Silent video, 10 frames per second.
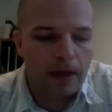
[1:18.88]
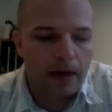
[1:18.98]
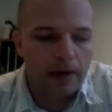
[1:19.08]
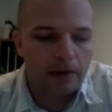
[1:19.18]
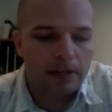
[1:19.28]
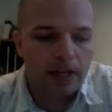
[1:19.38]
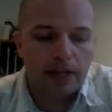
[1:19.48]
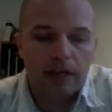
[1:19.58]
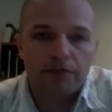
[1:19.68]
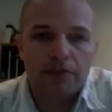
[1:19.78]
I was not
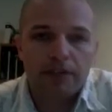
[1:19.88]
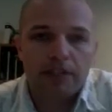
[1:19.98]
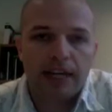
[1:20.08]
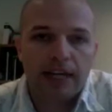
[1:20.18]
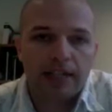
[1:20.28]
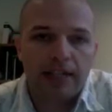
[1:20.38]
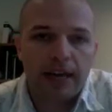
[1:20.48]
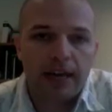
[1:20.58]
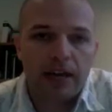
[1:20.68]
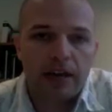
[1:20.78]
there for the second
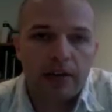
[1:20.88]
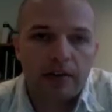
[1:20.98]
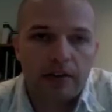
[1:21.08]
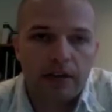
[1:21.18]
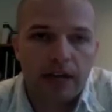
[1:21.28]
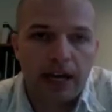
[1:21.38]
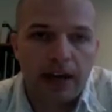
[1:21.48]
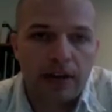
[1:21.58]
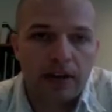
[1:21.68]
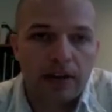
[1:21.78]
day, the day
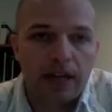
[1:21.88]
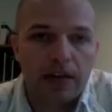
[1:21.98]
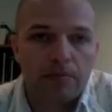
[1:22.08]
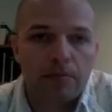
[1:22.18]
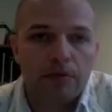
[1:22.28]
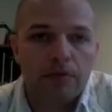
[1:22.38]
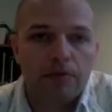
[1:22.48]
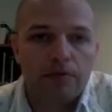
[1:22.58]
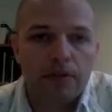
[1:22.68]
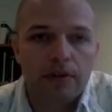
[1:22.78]
that they
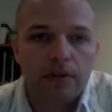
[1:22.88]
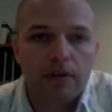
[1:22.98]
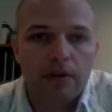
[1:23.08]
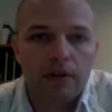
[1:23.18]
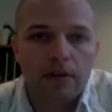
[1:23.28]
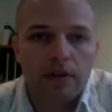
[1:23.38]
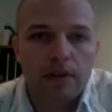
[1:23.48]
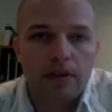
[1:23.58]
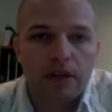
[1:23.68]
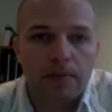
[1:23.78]
approved
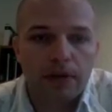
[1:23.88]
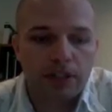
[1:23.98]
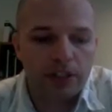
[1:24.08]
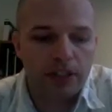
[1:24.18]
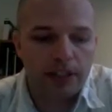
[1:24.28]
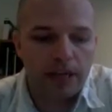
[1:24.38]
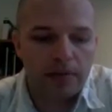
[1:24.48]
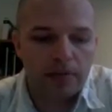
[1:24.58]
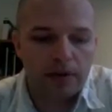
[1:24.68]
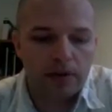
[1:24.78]
the budget that they
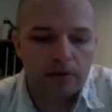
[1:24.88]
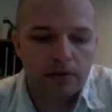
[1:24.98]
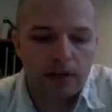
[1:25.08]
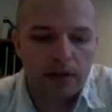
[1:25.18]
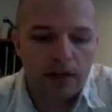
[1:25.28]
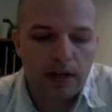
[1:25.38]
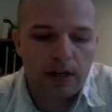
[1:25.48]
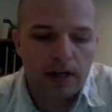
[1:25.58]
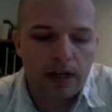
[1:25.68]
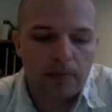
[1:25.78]
proposed.
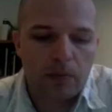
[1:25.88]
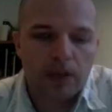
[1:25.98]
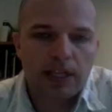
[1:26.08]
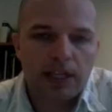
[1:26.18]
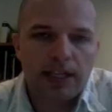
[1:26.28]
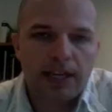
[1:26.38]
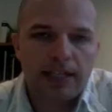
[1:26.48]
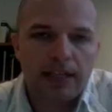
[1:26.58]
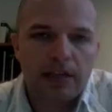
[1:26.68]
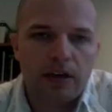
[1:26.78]
But one thing that I
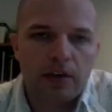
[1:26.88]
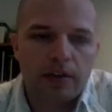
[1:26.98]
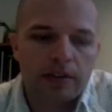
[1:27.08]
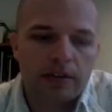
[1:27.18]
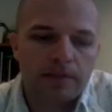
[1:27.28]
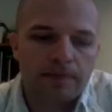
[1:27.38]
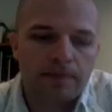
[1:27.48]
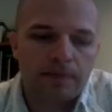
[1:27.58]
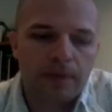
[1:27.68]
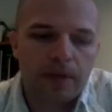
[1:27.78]
did notice
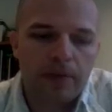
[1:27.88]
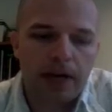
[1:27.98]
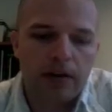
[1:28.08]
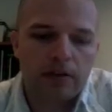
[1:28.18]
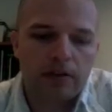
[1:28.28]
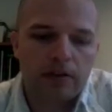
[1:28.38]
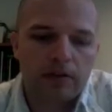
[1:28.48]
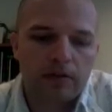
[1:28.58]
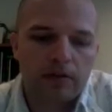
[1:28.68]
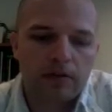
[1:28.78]
about
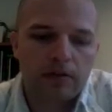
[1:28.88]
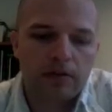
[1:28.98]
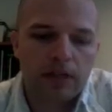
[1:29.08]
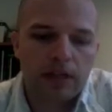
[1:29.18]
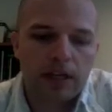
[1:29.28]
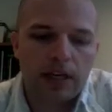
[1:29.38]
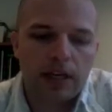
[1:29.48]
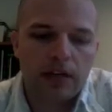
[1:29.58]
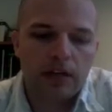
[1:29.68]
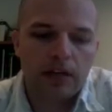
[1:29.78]

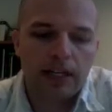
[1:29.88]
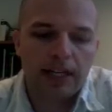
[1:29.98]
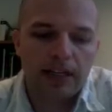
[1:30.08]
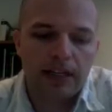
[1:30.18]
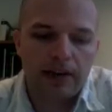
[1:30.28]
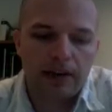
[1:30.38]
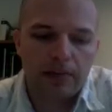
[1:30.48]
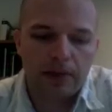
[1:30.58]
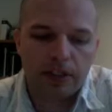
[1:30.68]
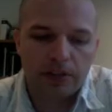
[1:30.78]
the Lincoln County
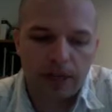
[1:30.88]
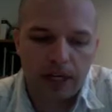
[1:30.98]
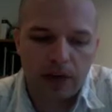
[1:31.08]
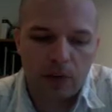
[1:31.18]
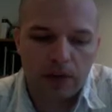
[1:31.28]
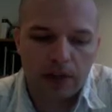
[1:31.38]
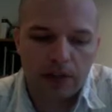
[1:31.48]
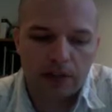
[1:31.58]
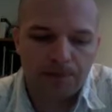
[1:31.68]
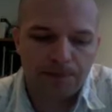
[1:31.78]
budget meeting
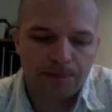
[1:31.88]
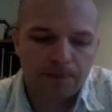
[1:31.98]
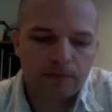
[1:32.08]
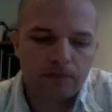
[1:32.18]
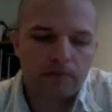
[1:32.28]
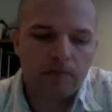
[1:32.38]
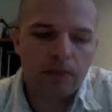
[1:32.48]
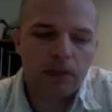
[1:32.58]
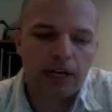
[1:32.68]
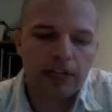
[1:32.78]
was
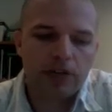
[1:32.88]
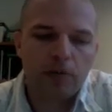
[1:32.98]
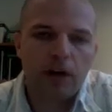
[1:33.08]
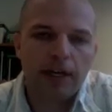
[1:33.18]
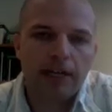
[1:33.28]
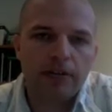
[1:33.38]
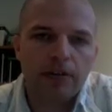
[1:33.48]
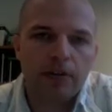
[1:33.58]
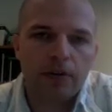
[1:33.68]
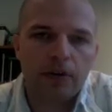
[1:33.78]
as you walk into
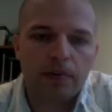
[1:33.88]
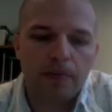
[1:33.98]
the room,